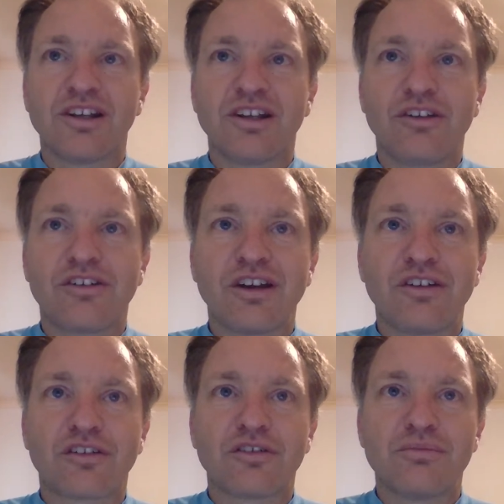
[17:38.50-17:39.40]
Is
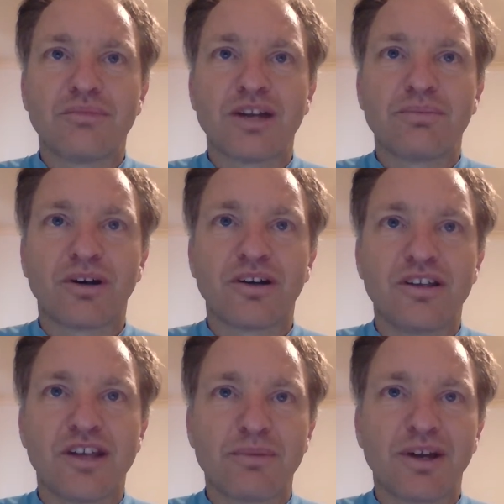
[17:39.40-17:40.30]
Yaesu made by
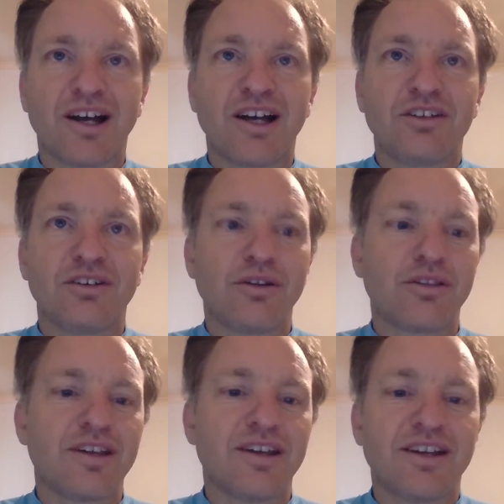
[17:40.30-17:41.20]
Yamaha,
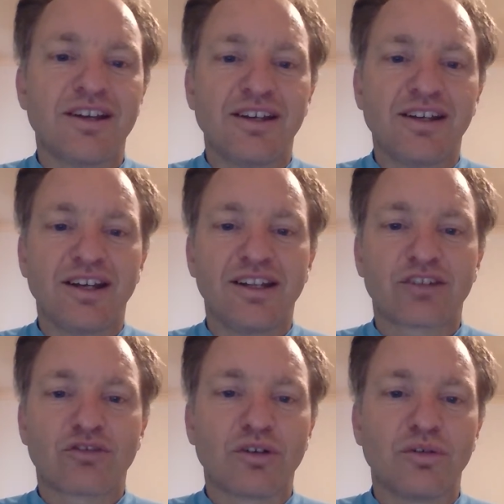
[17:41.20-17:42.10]
the
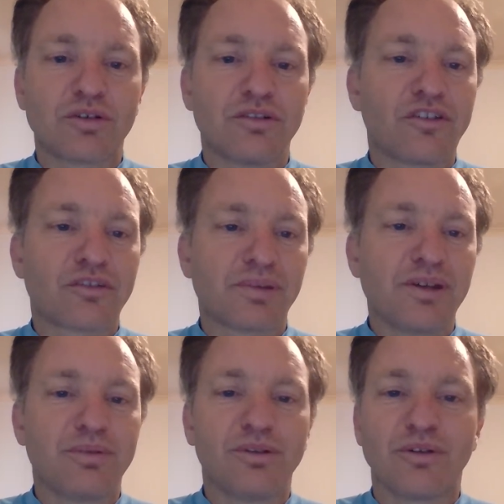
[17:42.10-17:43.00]
electric organs
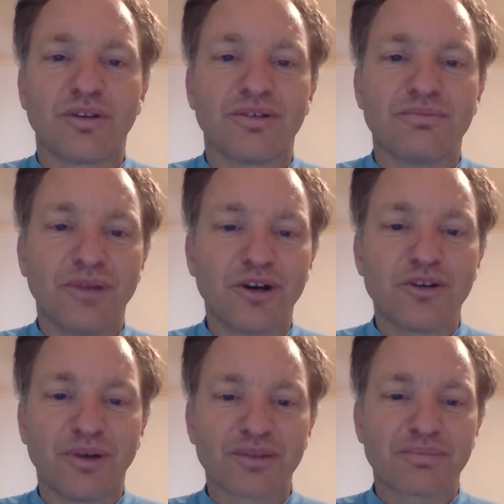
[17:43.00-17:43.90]
people or the
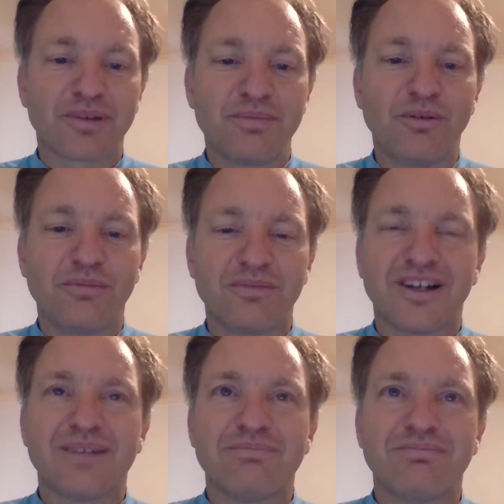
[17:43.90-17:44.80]
motorbike people?
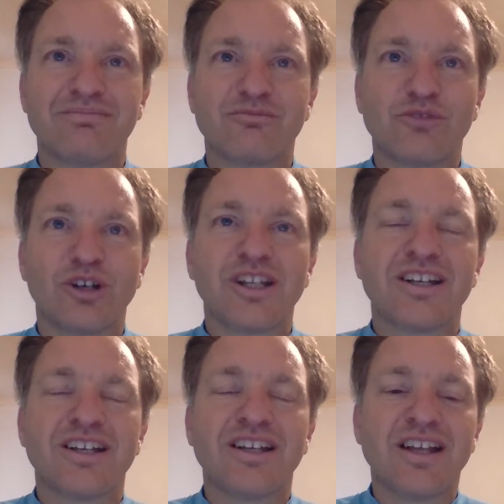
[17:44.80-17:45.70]
Really?
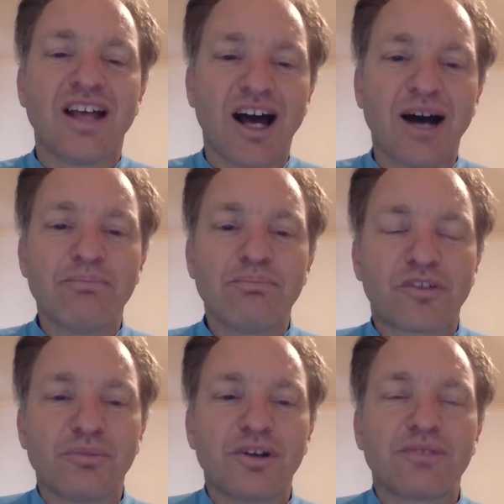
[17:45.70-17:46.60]

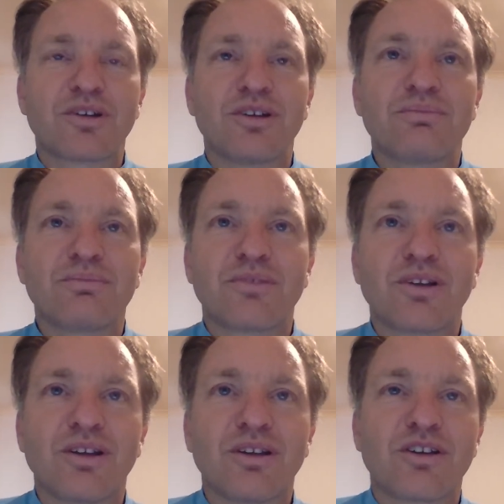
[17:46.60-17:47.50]
Someone can
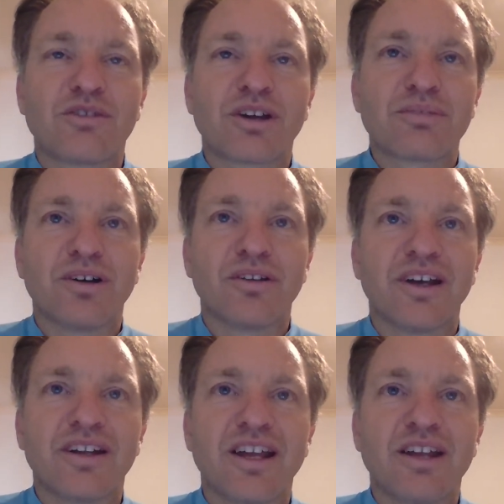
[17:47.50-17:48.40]
correct me on
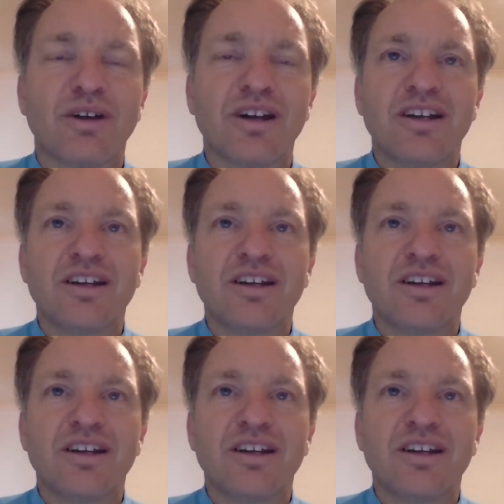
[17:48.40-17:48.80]
that. Anyway,